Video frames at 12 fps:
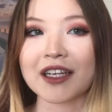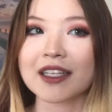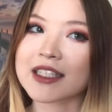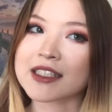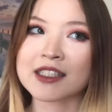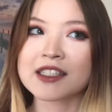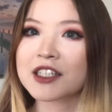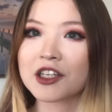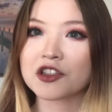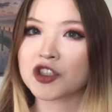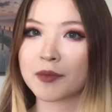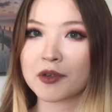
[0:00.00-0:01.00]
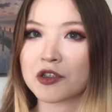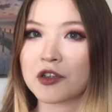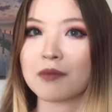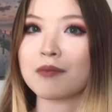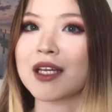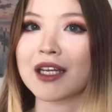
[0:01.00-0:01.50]
It doesn't contribute to the
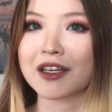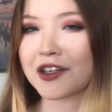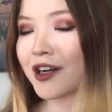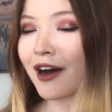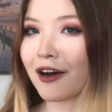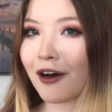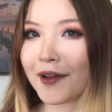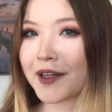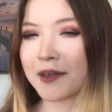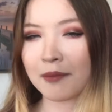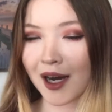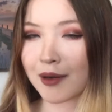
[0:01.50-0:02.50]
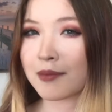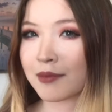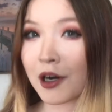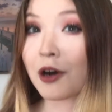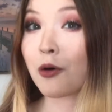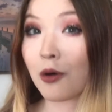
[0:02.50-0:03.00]
meaning. You're not calling your mom a
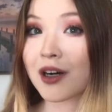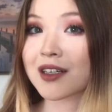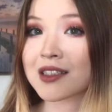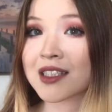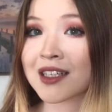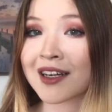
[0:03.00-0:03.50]
horse,